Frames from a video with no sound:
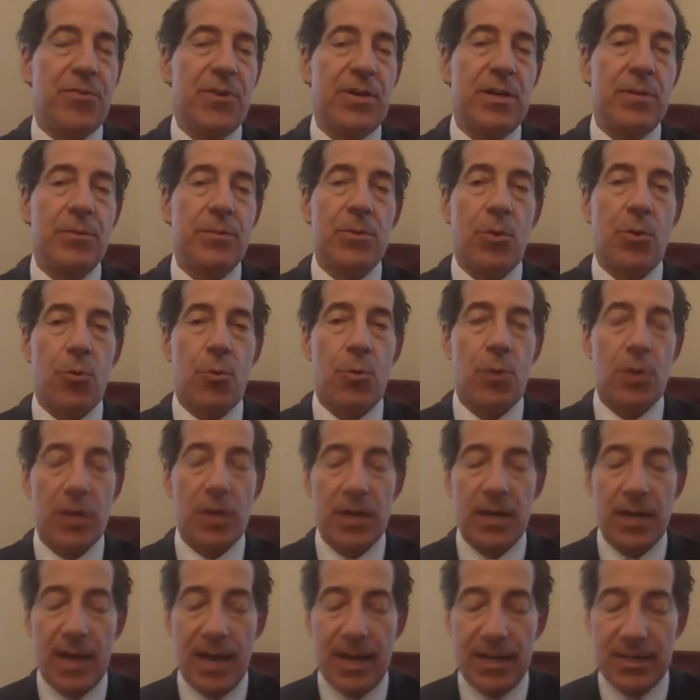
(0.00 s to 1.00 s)
freedom to
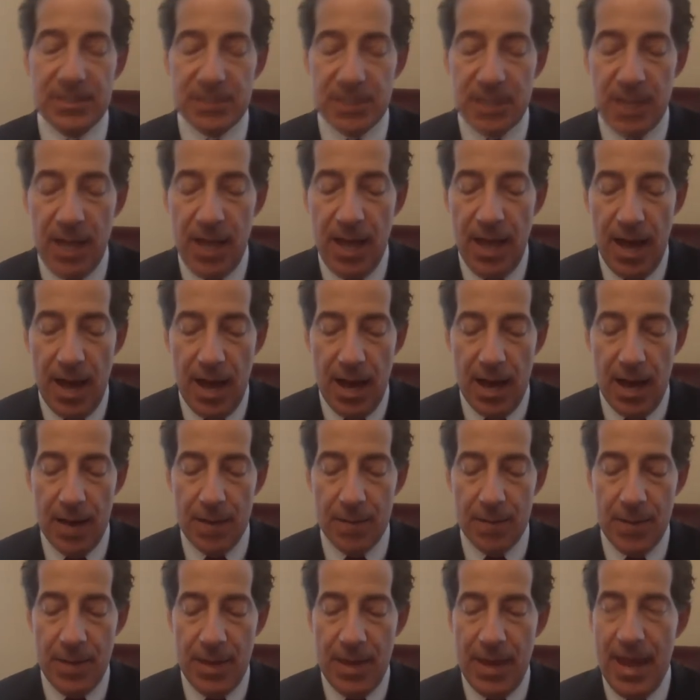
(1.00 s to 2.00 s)
organize,
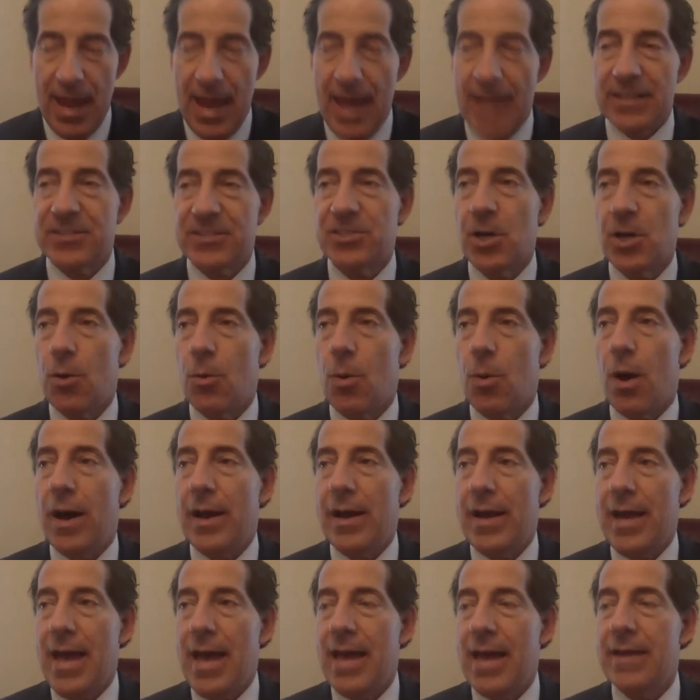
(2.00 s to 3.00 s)
and so
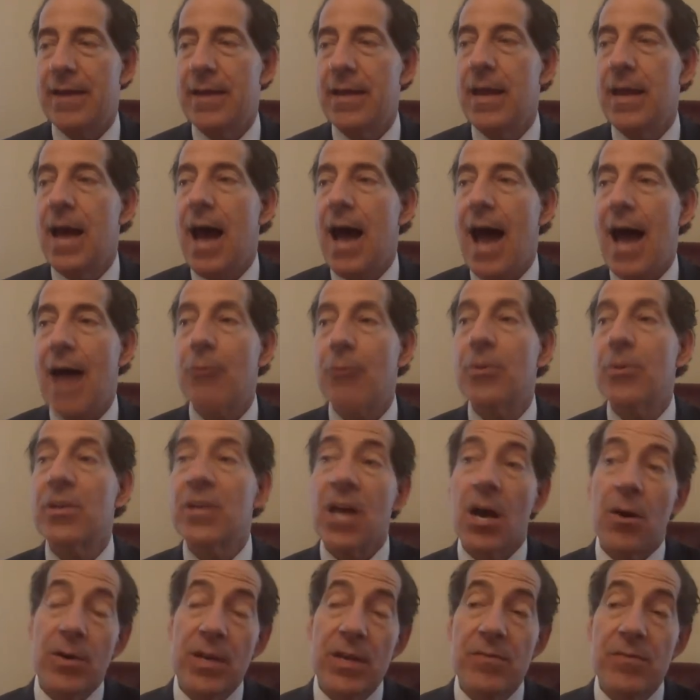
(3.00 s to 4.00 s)
on. And I would
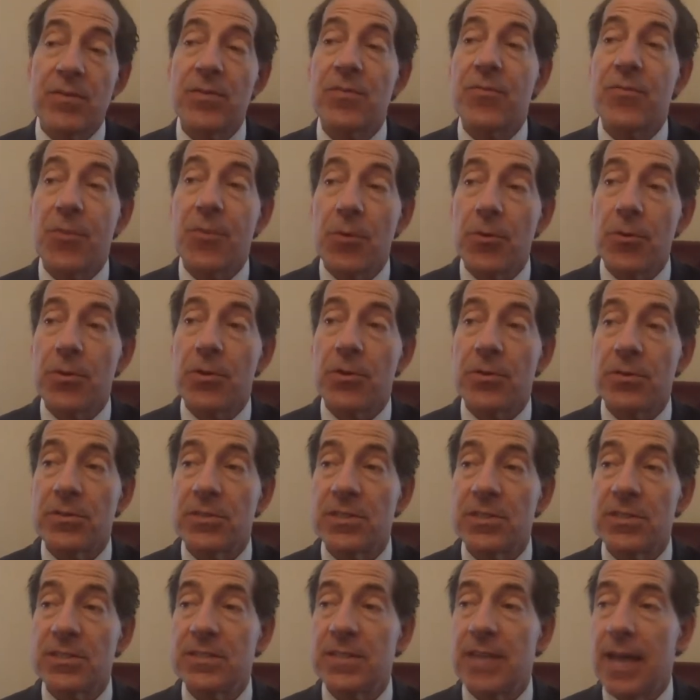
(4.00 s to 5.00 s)
go even further
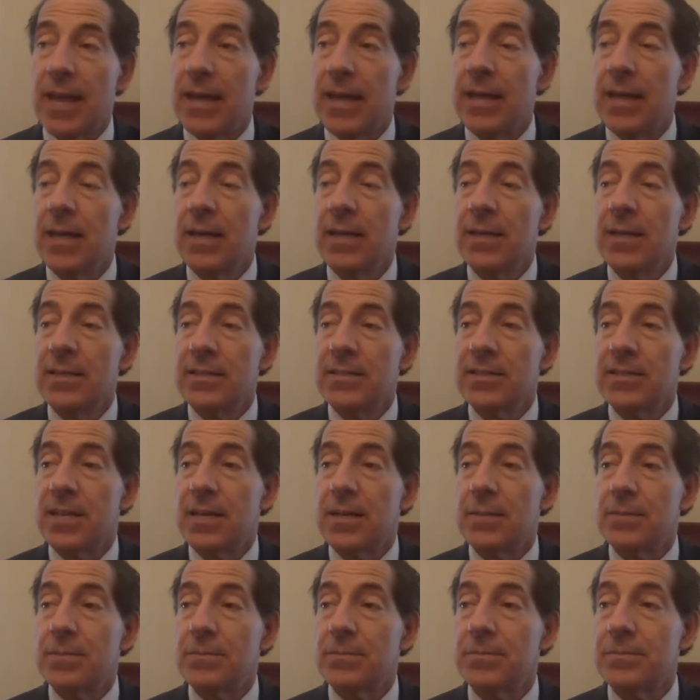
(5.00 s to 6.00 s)
to say
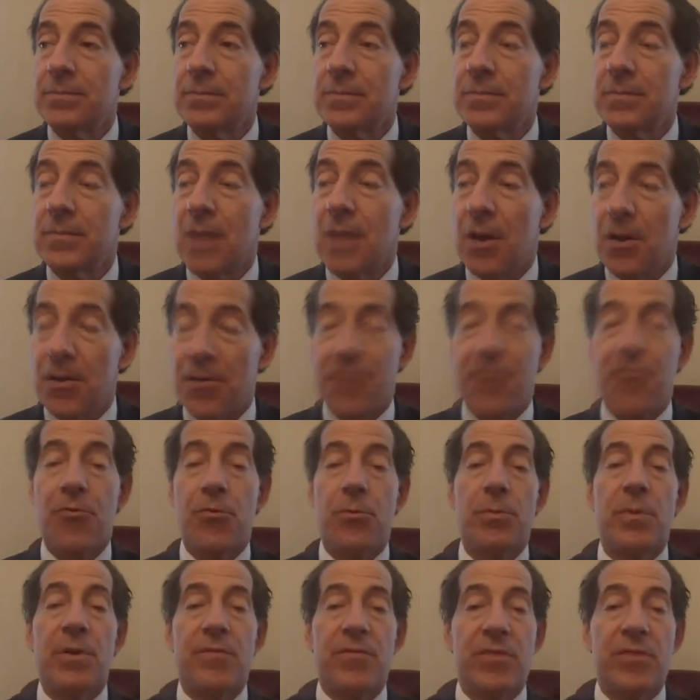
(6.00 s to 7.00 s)
some
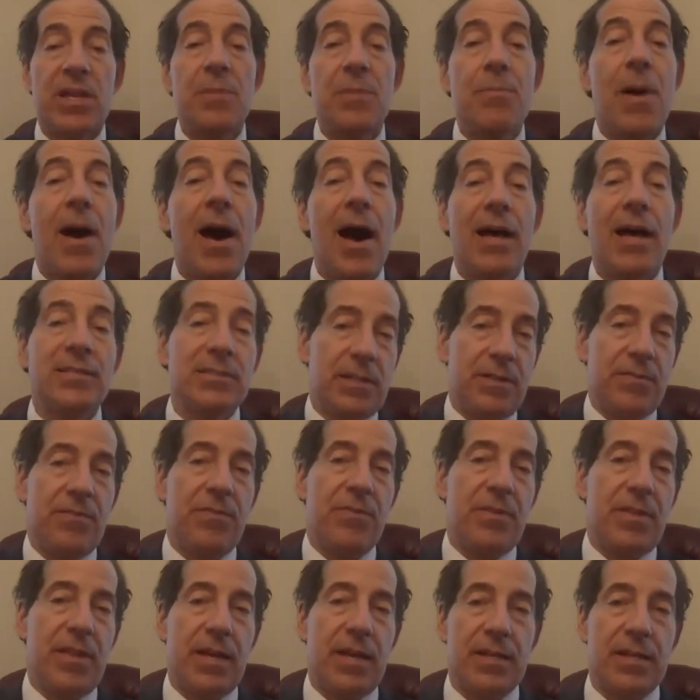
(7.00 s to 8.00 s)
affirmatively positive
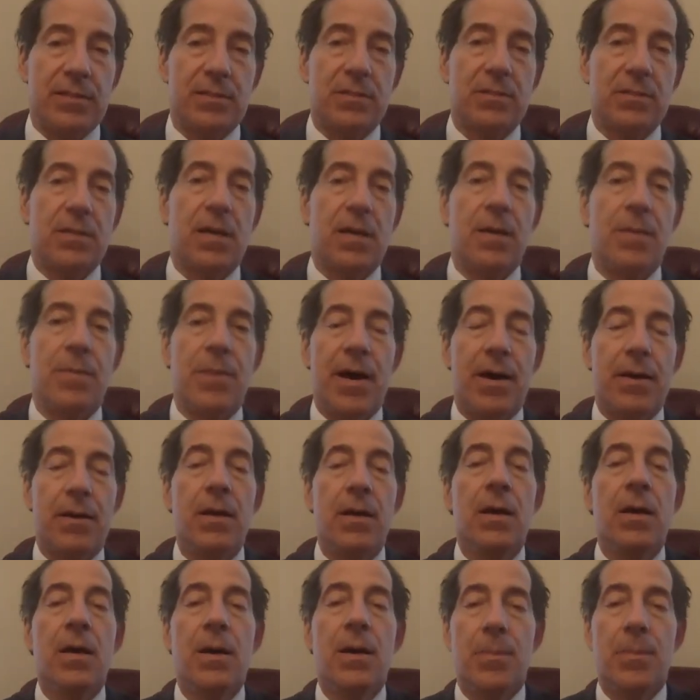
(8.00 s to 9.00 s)
things about
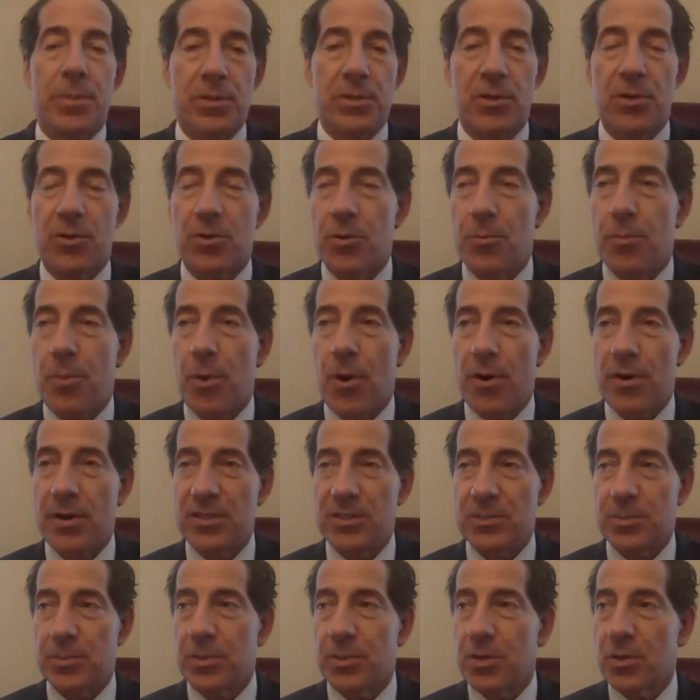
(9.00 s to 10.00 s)
political
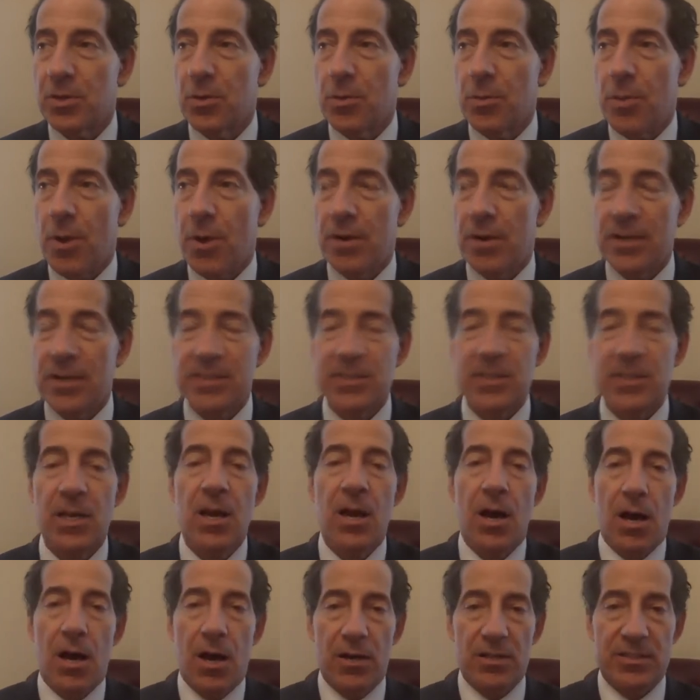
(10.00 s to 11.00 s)
parties. Political parties
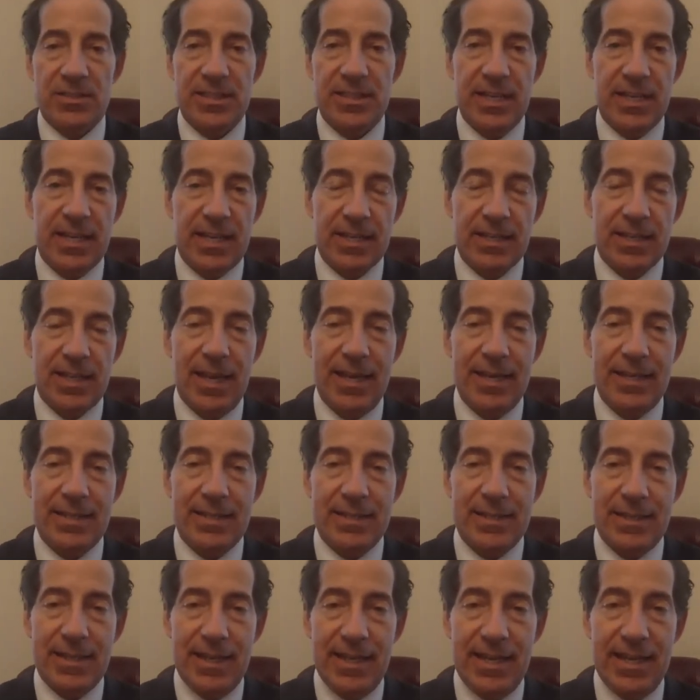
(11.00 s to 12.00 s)
articulate
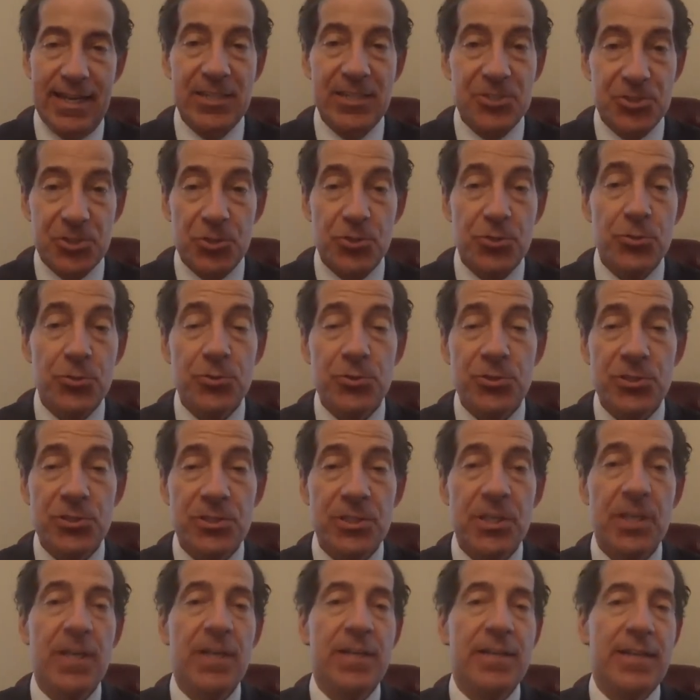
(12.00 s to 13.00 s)

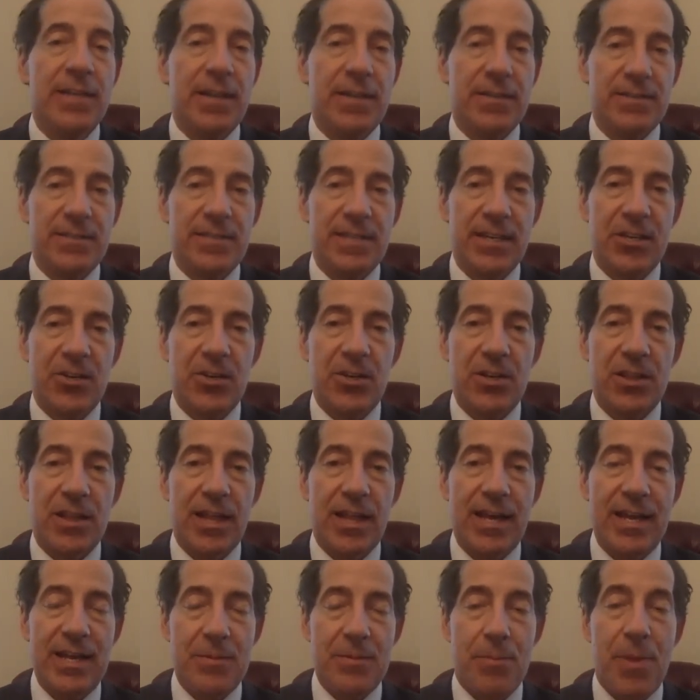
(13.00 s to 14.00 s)
issues, they
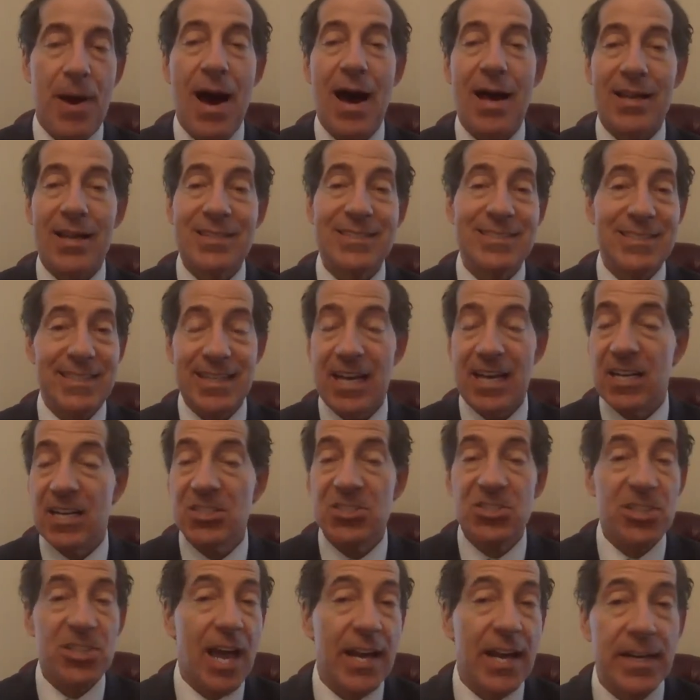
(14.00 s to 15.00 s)
articulate policy
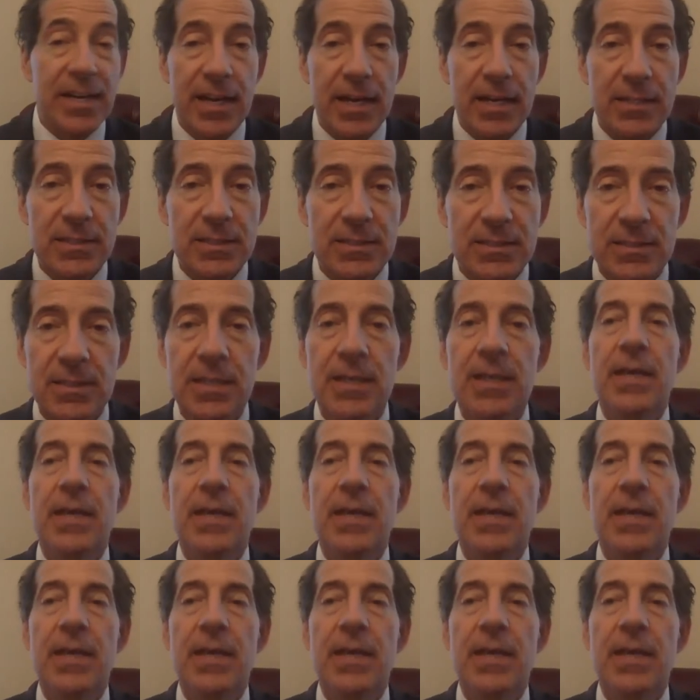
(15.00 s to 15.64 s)
agendas,